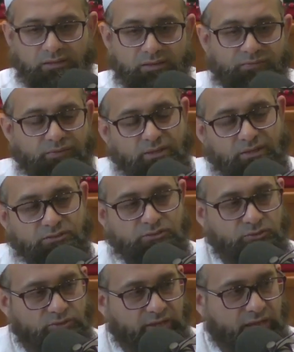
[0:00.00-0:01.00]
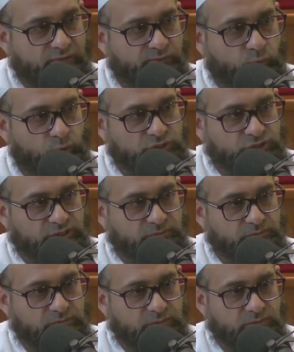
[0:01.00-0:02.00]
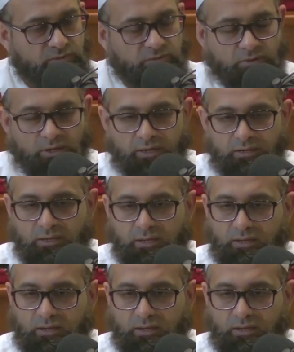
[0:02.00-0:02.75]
They fell into calf worship, right?